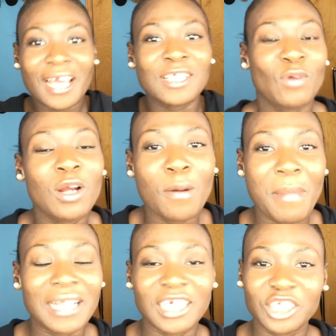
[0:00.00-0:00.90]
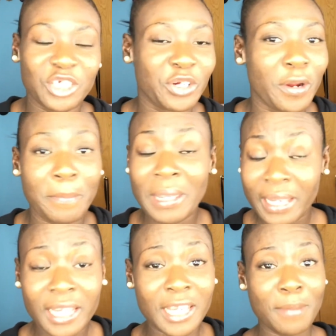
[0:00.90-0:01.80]
guys welcome back there's your girl
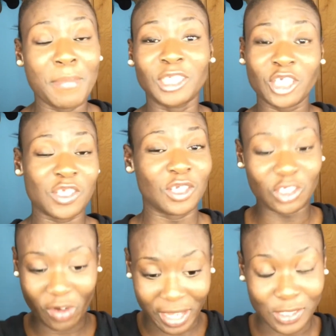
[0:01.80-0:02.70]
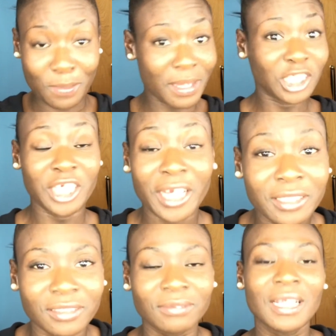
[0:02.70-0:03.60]
pinky make sure you subscribe to my
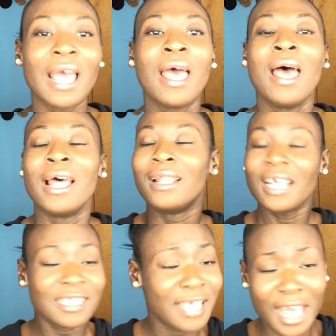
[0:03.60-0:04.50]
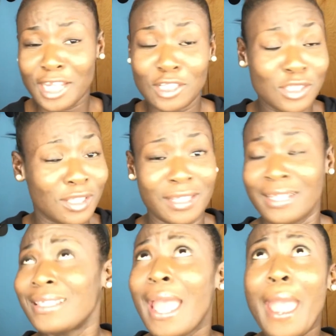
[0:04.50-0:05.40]
channel let's get into
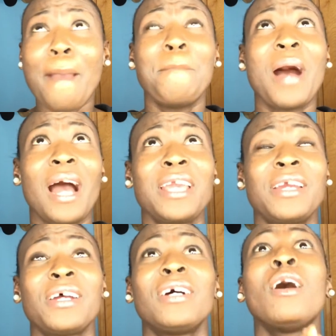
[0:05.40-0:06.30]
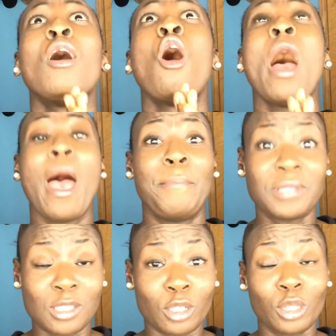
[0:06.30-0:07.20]
this empire
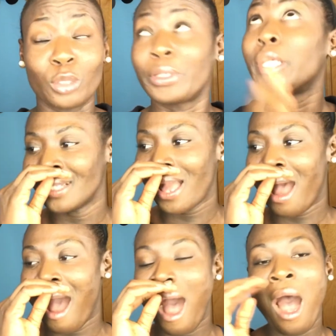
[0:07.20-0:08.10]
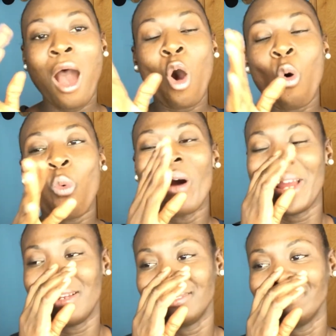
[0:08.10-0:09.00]
episode 3
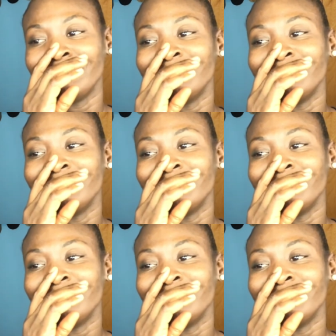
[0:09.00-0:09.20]
when